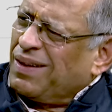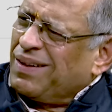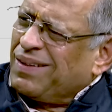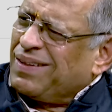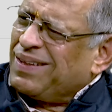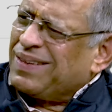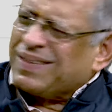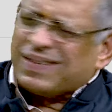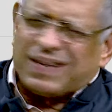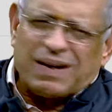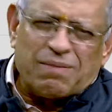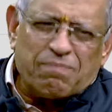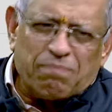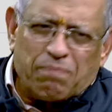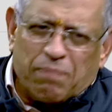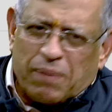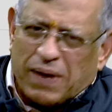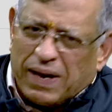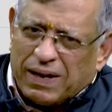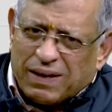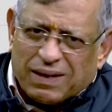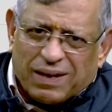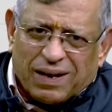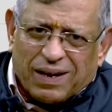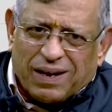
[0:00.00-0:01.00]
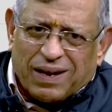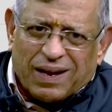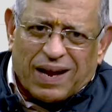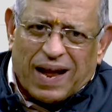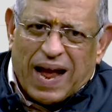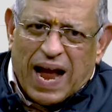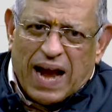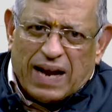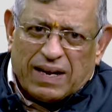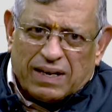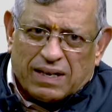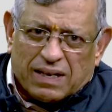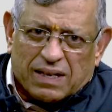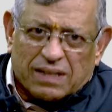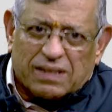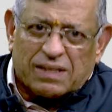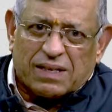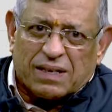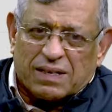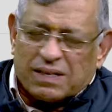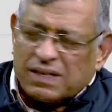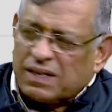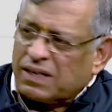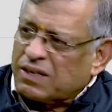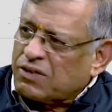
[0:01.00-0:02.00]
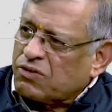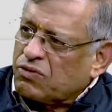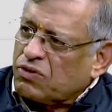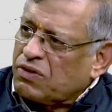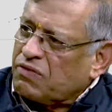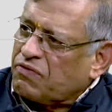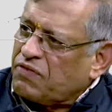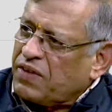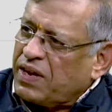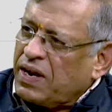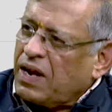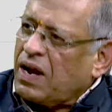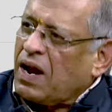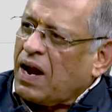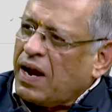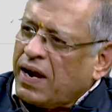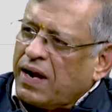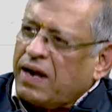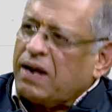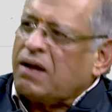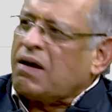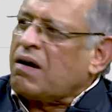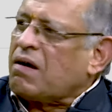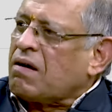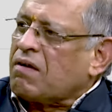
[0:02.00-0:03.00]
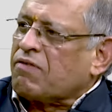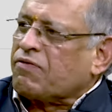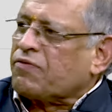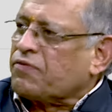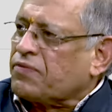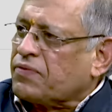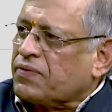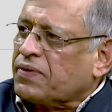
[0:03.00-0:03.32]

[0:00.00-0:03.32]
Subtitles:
This is completely antithetic to the very idea of